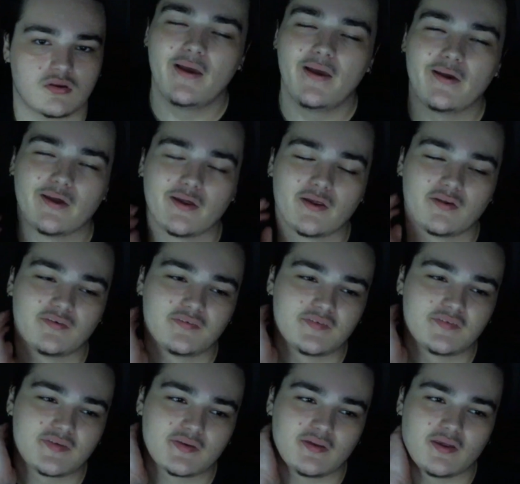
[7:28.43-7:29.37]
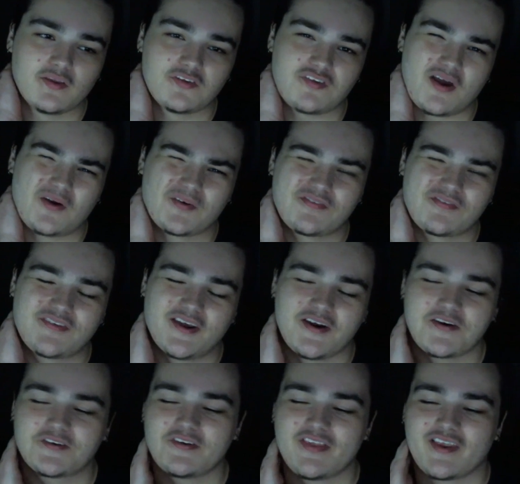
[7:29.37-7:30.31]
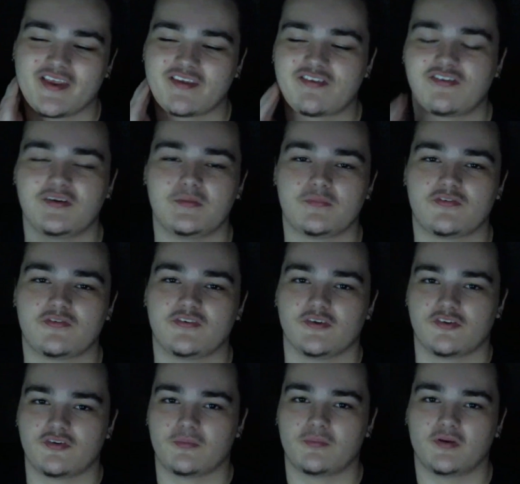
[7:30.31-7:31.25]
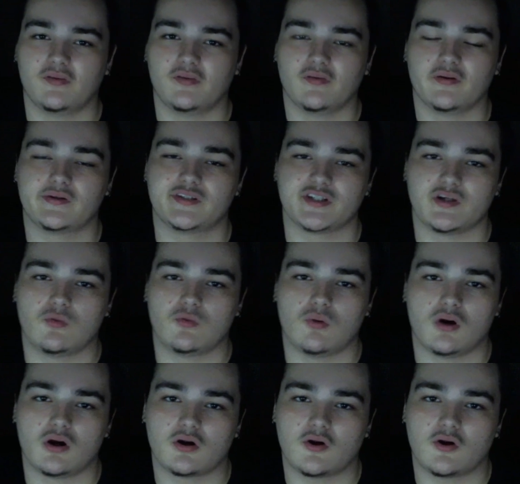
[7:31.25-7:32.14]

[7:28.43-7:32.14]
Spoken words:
And as out of character that seems for somebody like Jaywalk,